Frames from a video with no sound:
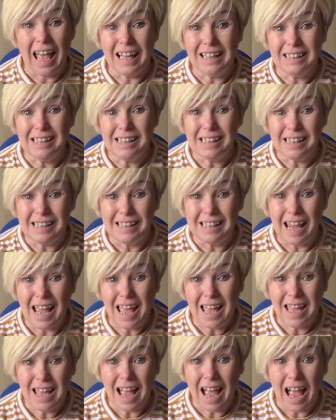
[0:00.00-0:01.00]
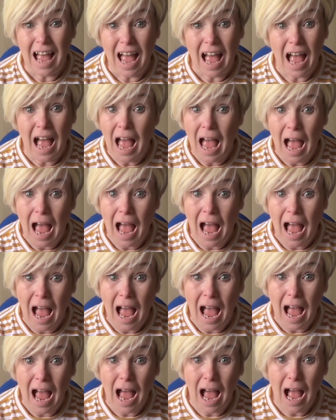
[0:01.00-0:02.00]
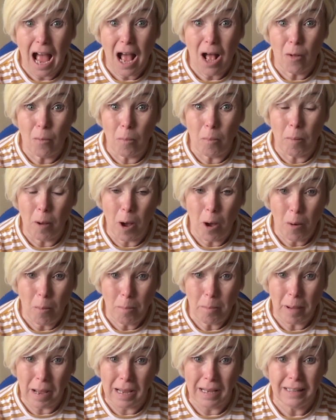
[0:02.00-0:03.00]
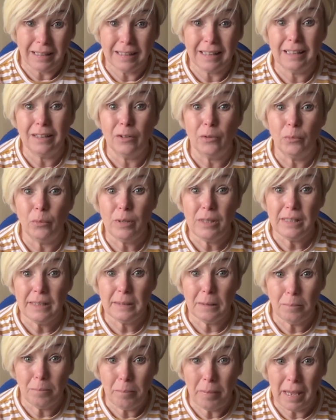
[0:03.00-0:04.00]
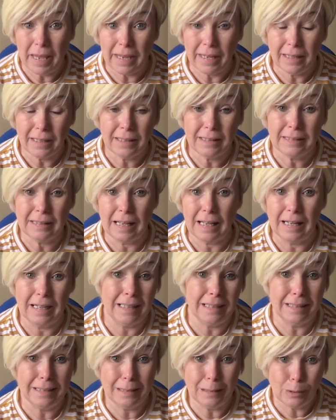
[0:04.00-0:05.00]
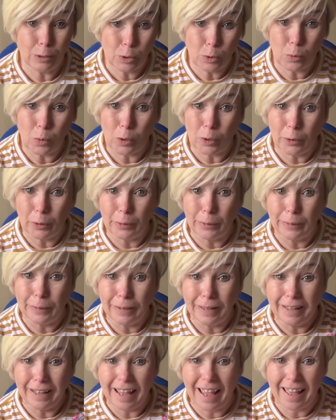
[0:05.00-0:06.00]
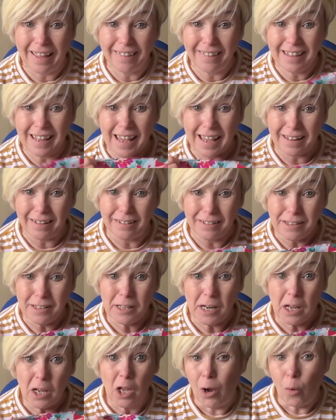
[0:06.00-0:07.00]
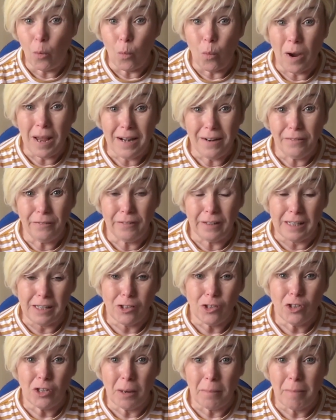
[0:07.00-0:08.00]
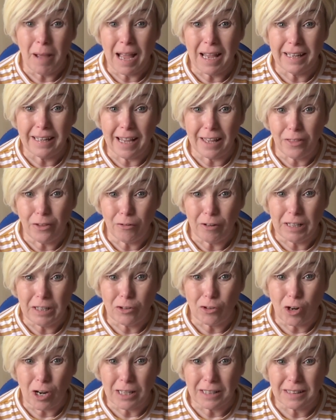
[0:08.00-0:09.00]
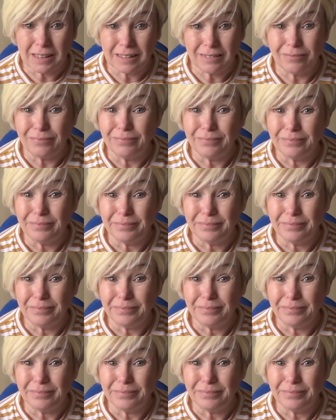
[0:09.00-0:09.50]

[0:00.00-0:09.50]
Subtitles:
And yeah, I'll pop back with some pics and a little twirl at the end when I finished my gathering dress.